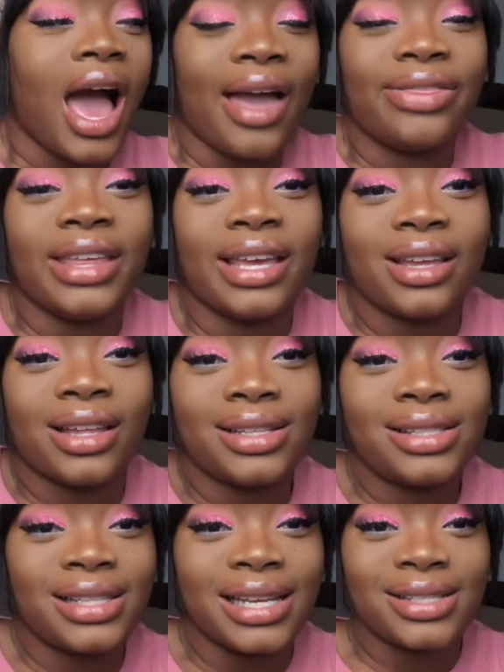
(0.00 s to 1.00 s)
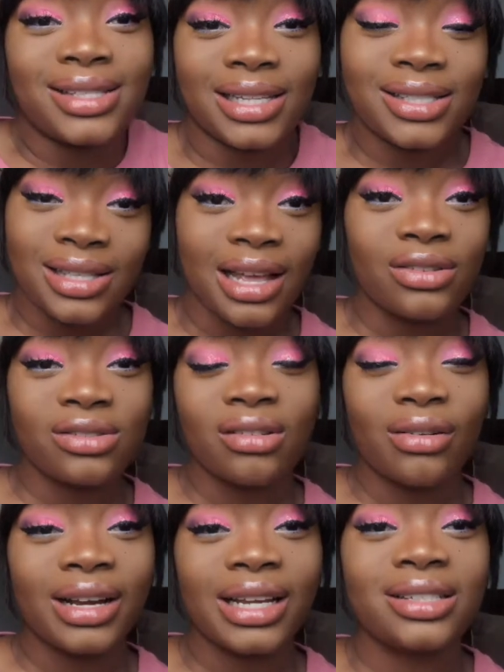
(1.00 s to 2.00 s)
I think it says it sells
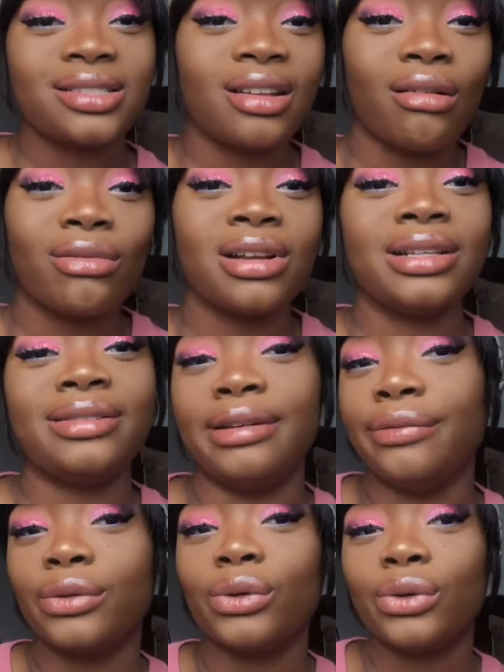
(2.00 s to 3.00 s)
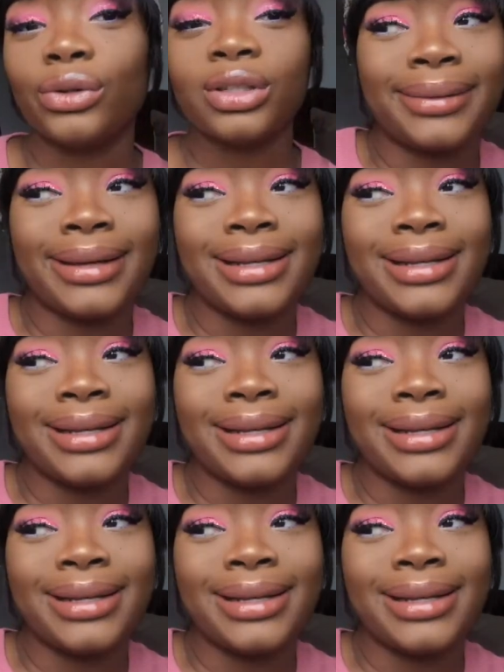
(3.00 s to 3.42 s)
already. It's not really difficult.